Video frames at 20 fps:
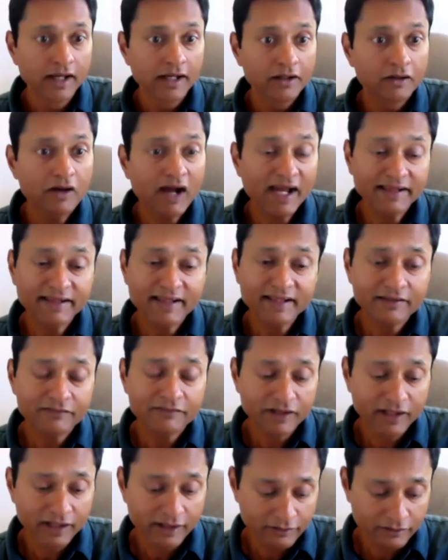No, I think
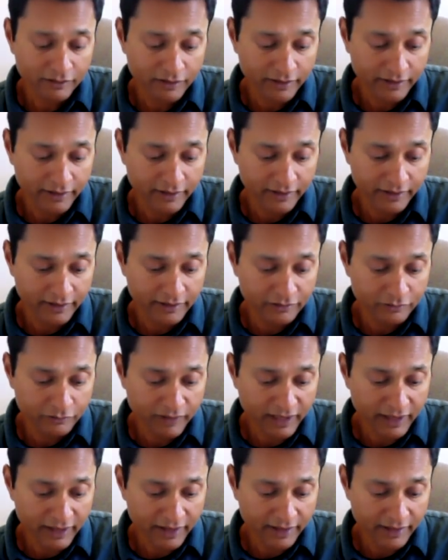it's uh, it's
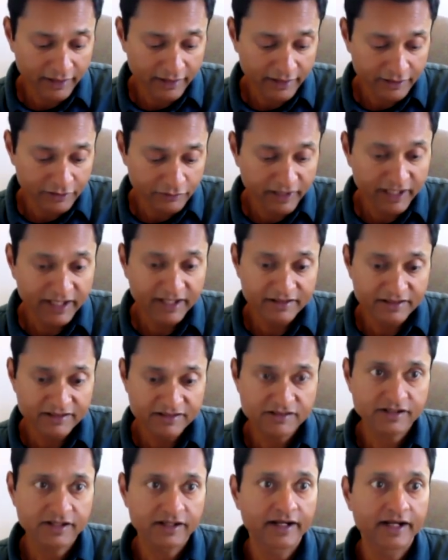very uh, it's very
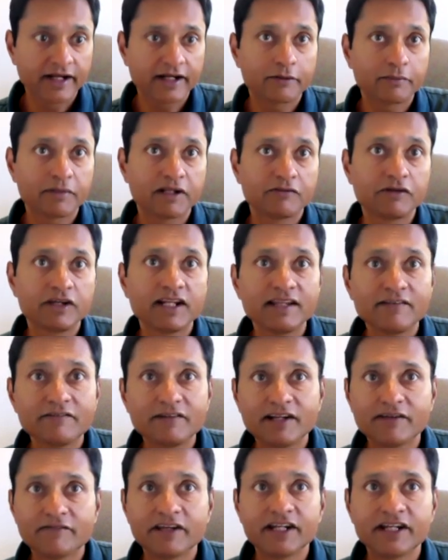interesting, right? I mean, we live
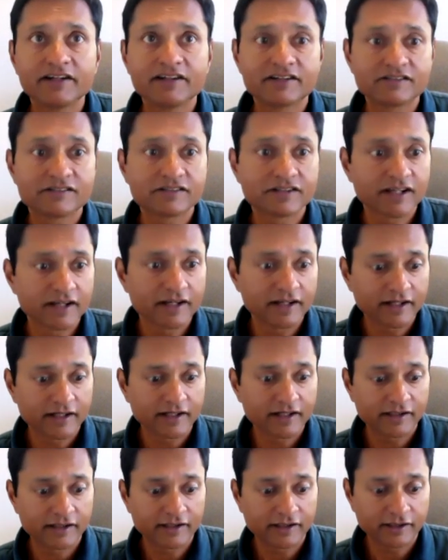in a very interesting
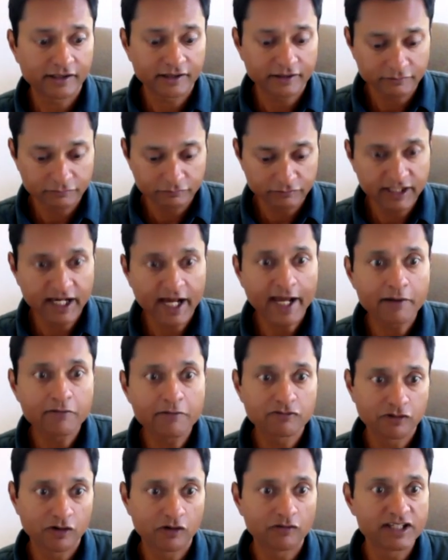uh, time
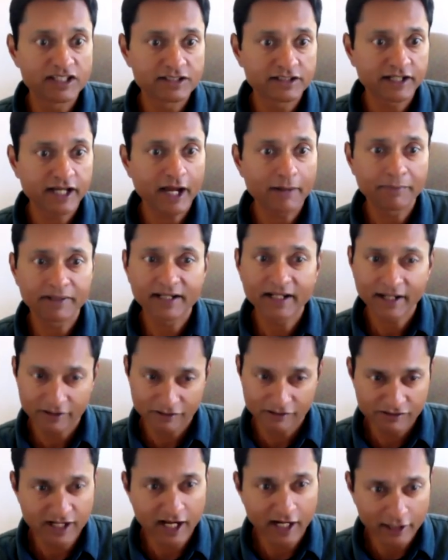for venture capital and
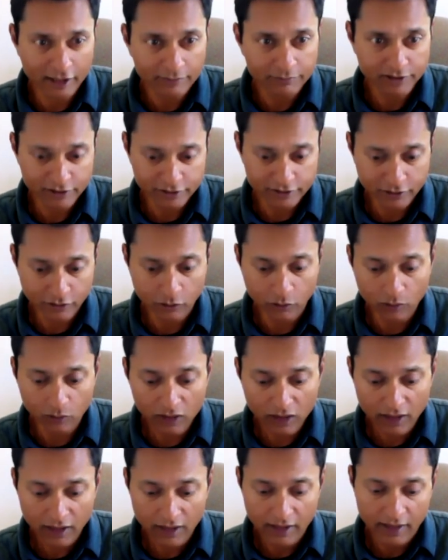startups as a whole,
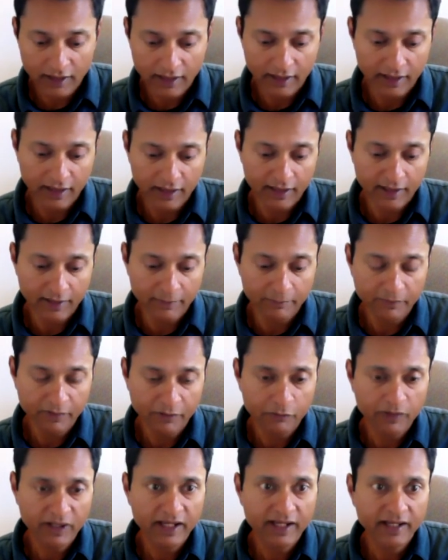um,
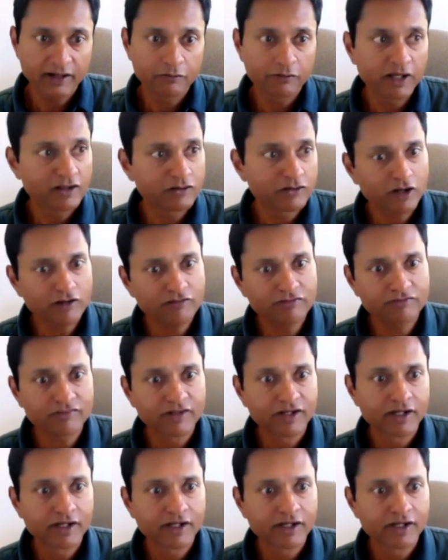where we are sort of